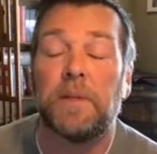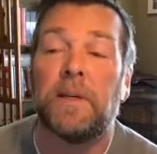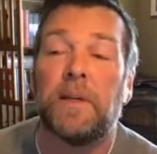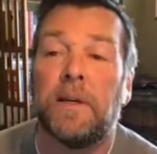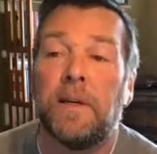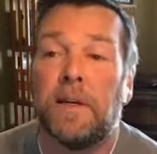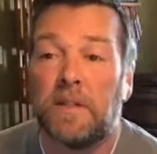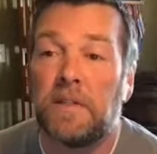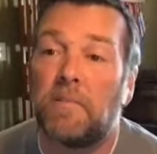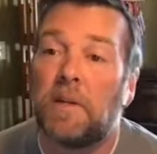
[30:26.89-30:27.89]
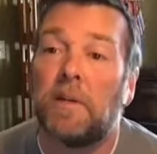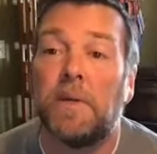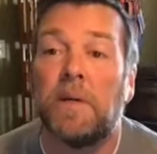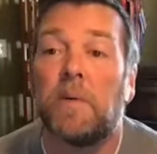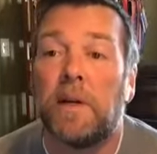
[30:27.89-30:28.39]
Like it's something to
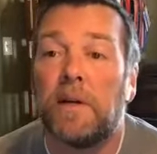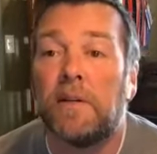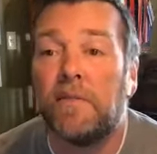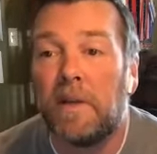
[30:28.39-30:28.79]
be aware of.